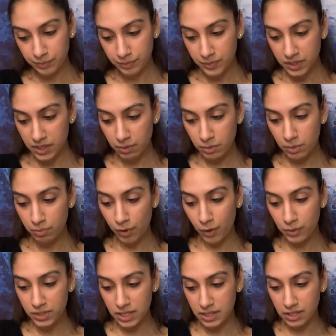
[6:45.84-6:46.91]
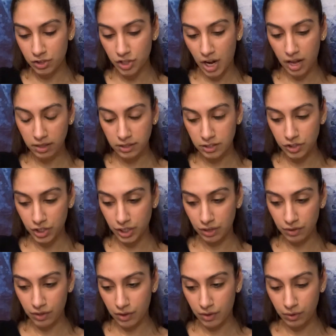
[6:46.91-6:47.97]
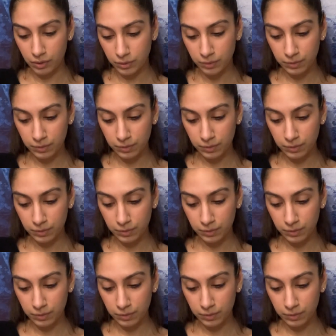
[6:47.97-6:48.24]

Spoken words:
Someone poses a challenge here, though.